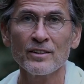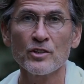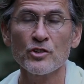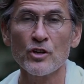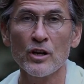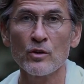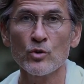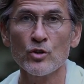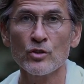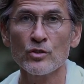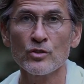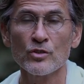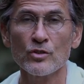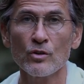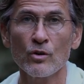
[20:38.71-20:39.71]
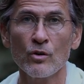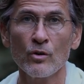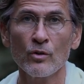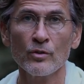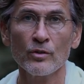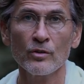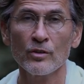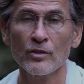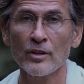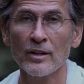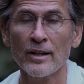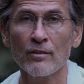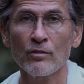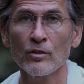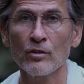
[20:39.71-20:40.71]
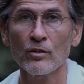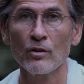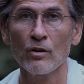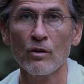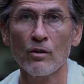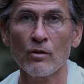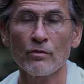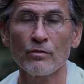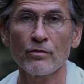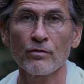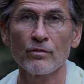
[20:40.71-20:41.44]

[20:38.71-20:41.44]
the solutions on the level of